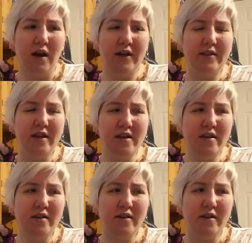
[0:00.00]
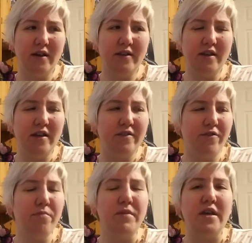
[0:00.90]
I think
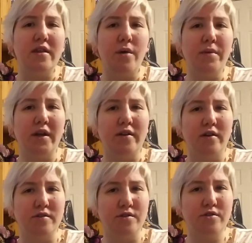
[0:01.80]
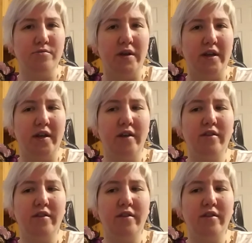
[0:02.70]
for me that many dolls is too many.